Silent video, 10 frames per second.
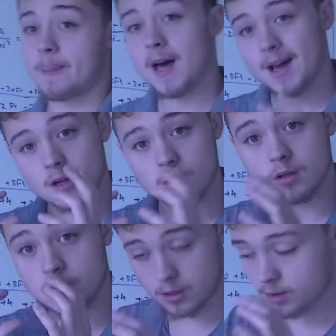that
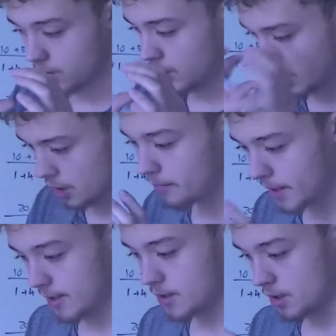the
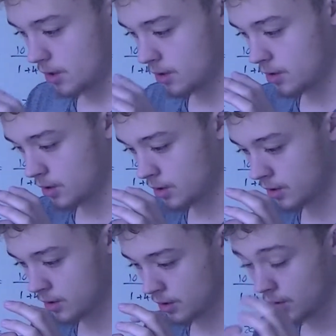denominator
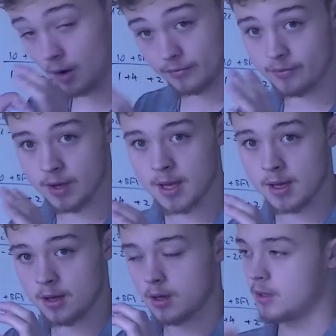of
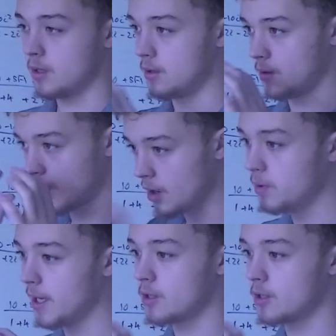the complex